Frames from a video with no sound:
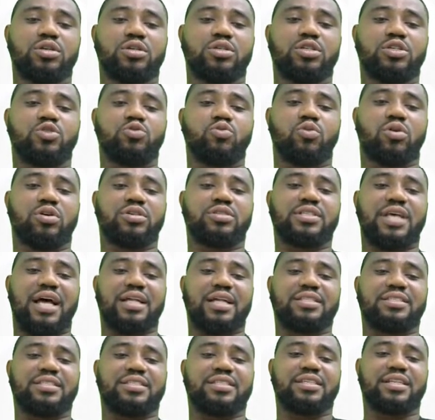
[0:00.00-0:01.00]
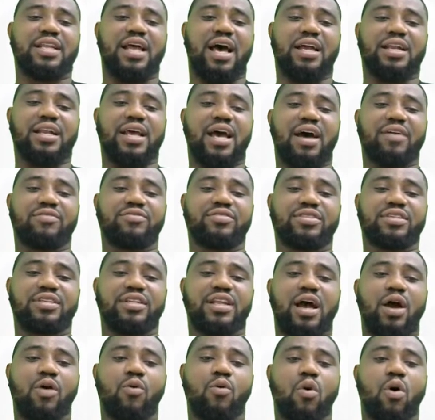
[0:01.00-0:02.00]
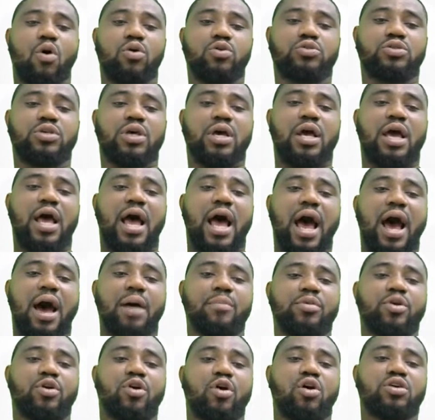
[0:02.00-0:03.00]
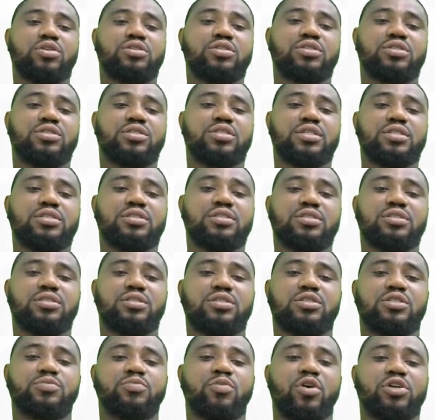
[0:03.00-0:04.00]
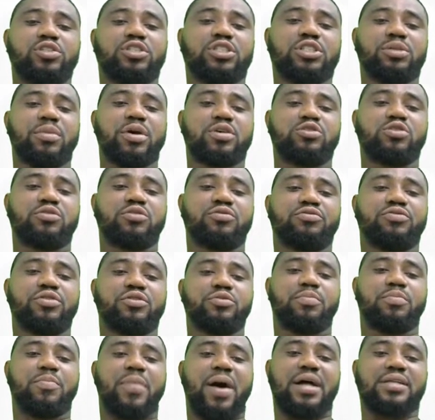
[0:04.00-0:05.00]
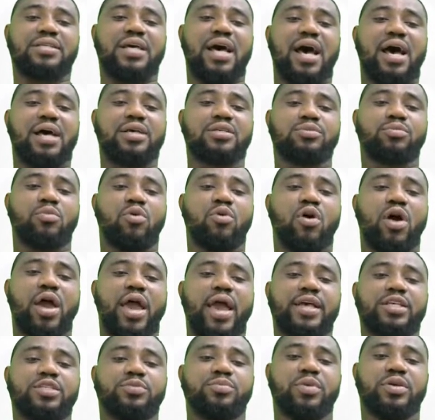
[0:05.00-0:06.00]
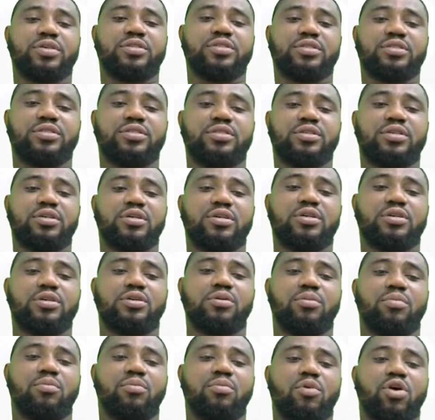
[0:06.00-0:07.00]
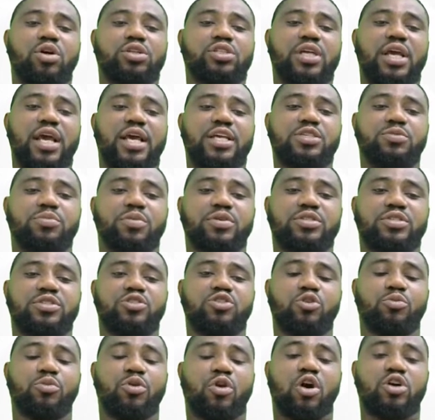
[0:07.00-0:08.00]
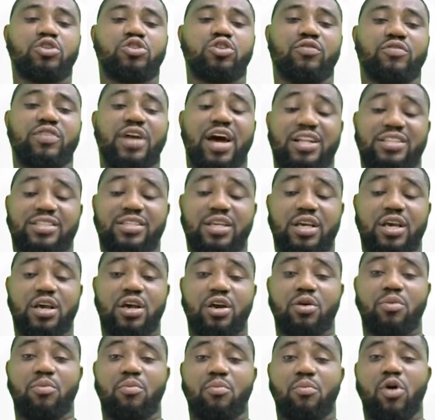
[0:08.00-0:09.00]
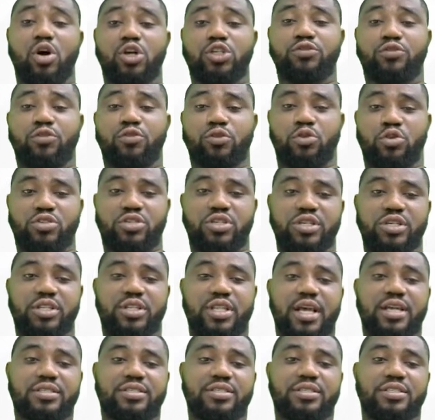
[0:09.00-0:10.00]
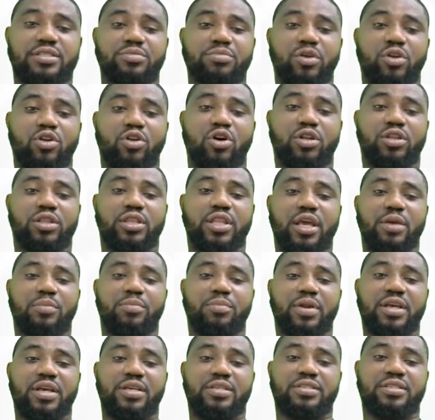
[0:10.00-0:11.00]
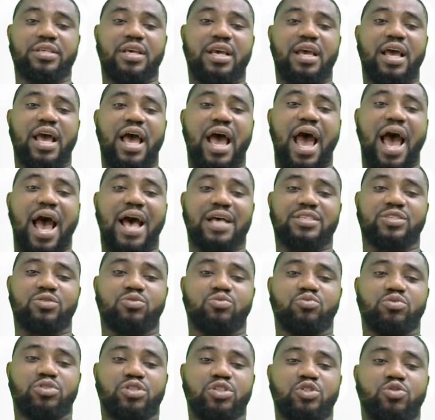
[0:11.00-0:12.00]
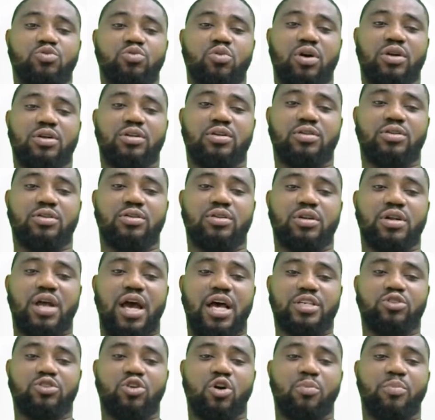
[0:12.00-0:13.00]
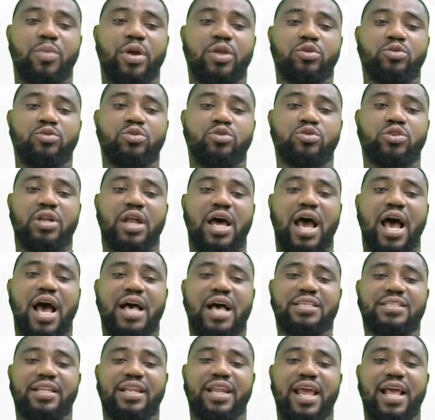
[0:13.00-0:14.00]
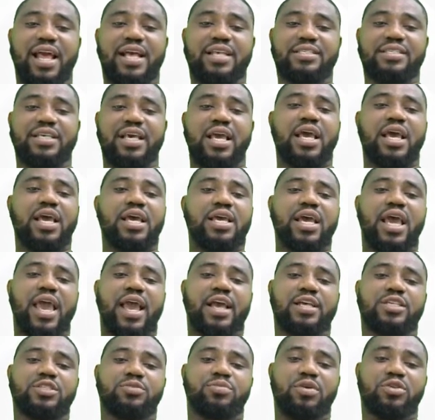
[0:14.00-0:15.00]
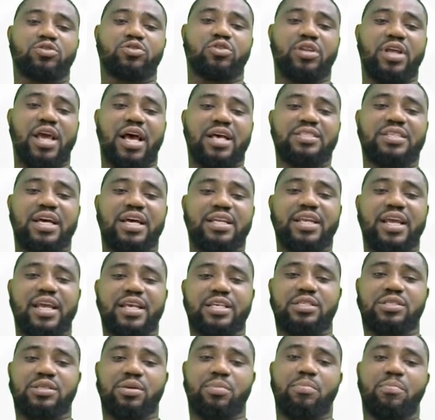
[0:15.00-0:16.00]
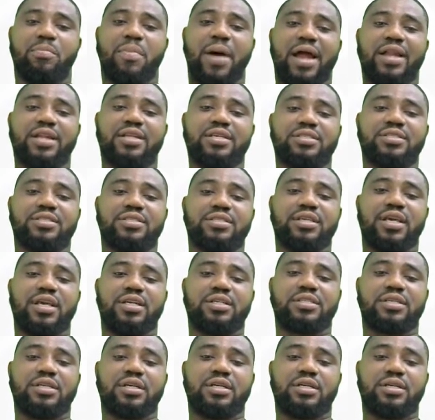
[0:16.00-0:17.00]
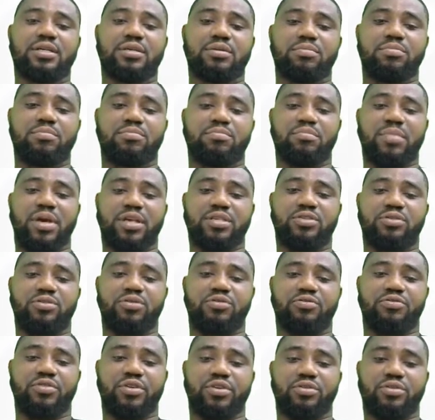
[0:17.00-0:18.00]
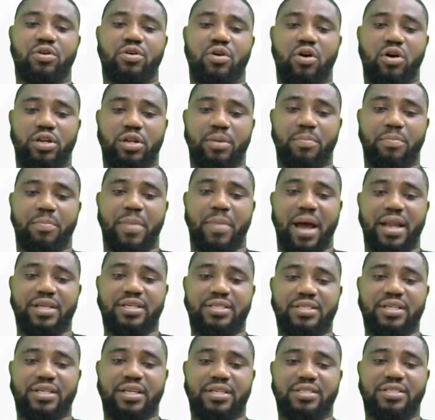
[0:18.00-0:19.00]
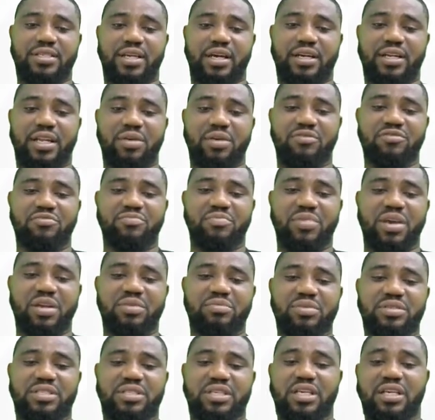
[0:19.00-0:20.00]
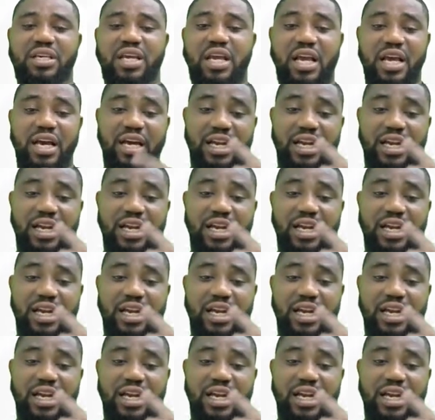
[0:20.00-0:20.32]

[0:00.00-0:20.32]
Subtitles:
These ones are thinner, they have thinner walls. And because this spongy mesophyll part has more air spaces, much air spaces, so because of that, much photosynthesis may not take place as this one, as compared to this one that has less airspace. So the answer there is the palisade mesophyll, or the palisade cell. They even made a mistake.